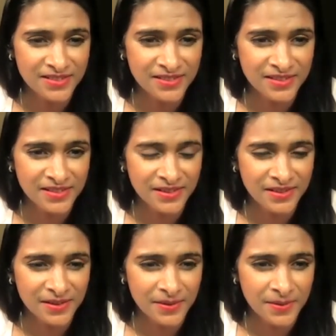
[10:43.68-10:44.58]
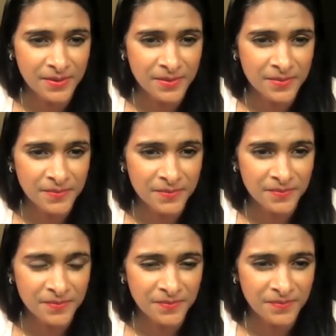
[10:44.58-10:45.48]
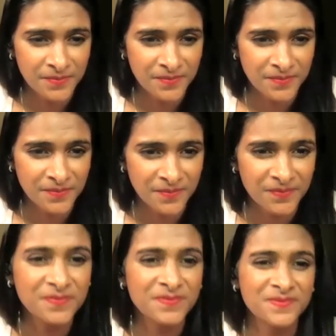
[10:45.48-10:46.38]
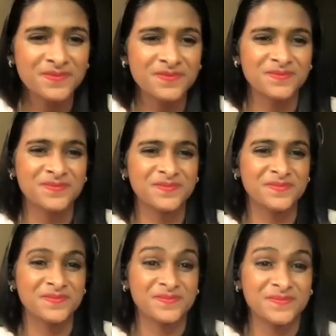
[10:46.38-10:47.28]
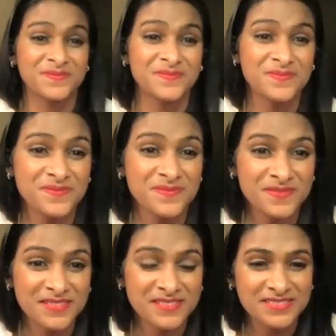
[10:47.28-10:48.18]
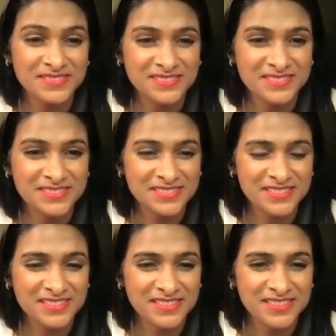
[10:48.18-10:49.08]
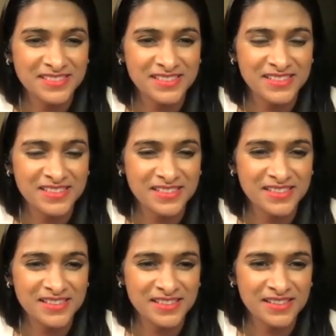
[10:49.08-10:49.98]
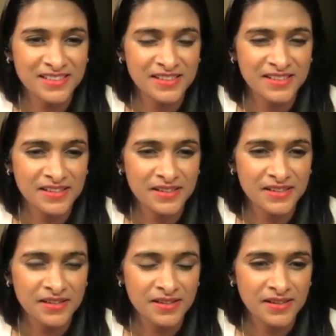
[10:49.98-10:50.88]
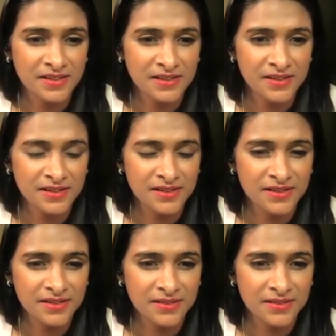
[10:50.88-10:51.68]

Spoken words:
This person isn't speaking.